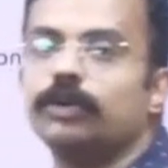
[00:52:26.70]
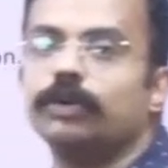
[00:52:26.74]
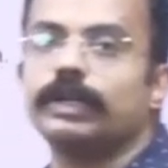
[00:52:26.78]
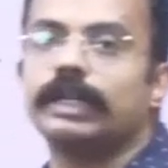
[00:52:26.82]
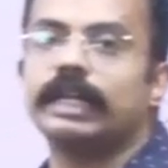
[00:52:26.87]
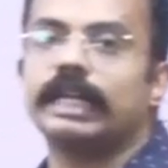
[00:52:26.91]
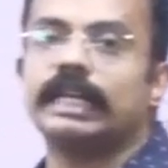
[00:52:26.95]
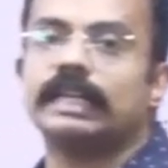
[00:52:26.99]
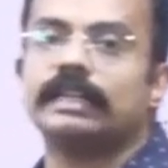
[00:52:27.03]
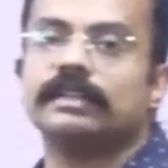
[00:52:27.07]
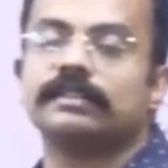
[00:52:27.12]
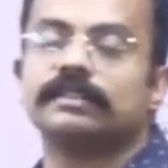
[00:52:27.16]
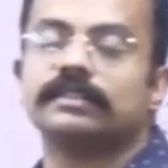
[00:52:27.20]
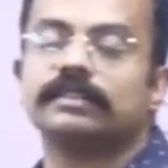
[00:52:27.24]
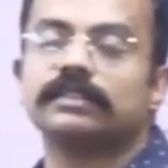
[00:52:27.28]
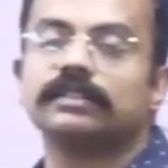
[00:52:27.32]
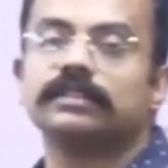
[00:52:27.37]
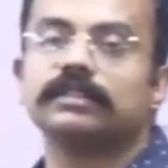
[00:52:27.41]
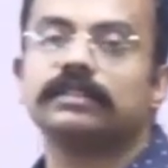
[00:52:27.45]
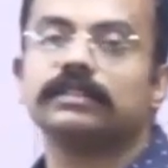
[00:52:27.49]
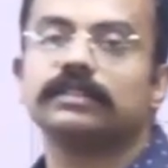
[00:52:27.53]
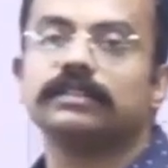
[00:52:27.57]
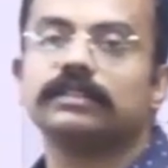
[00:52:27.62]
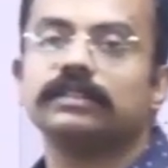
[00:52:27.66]
duties.
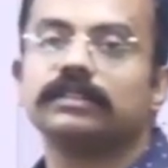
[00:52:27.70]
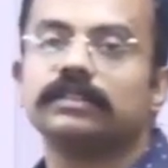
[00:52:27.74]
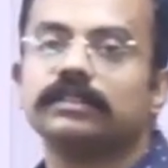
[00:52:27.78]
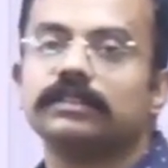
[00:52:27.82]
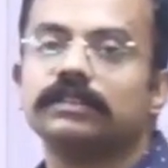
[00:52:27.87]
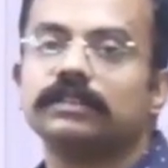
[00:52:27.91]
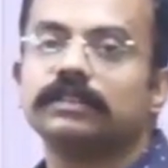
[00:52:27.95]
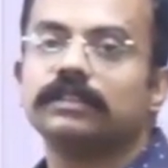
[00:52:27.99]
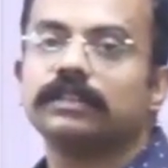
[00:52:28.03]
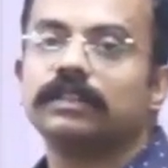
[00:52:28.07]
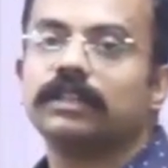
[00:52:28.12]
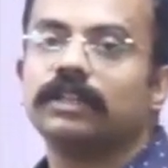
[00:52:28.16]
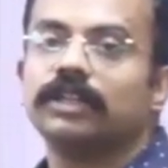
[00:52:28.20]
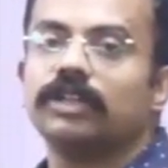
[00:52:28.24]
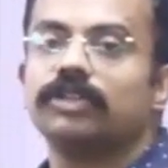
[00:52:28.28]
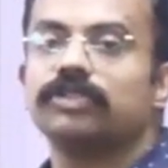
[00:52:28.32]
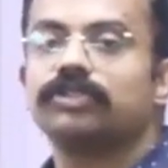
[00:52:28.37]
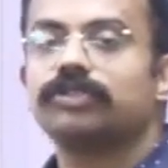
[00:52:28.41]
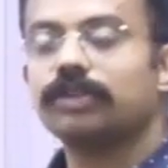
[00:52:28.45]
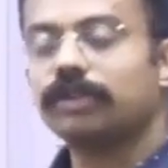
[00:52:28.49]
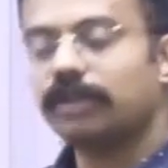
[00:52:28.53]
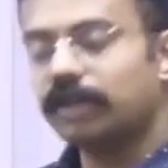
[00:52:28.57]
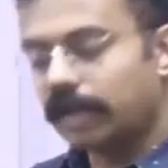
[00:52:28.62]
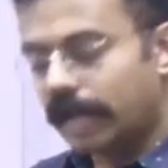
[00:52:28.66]

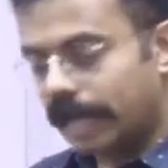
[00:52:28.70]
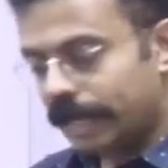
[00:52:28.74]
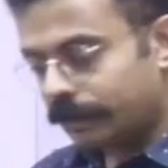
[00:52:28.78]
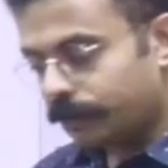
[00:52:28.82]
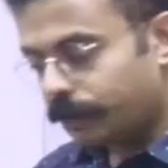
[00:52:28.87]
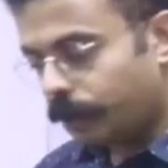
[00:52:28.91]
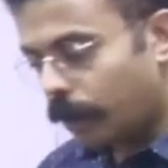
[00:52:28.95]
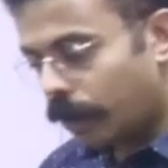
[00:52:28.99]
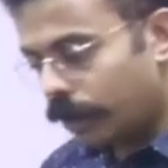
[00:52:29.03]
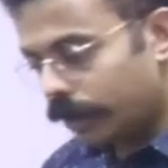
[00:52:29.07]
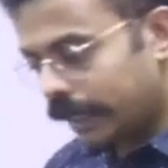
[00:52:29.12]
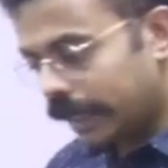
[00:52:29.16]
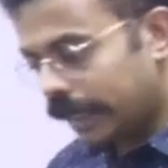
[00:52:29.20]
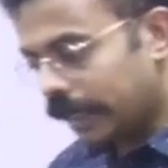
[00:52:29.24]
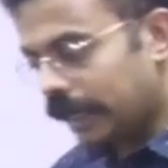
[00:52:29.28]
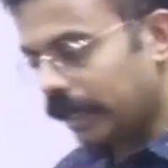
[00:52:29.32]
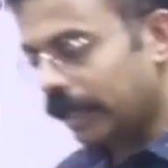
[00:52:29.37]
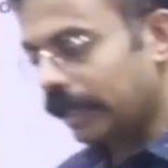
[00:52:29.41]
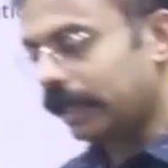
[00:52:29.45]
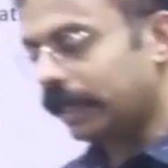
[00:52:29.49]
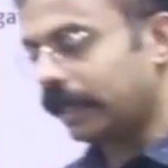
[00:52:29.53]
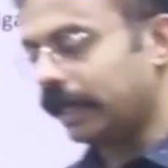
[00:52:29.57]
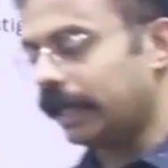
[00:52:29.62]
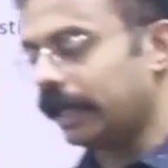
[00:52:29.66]
So exporting
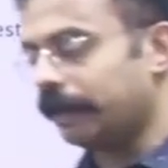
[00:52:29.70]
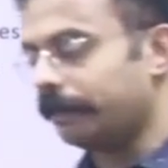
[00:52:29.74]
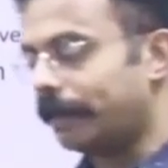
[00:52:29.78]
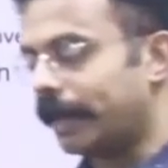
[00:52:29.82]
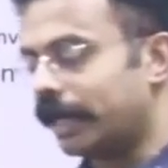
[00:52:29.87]
country,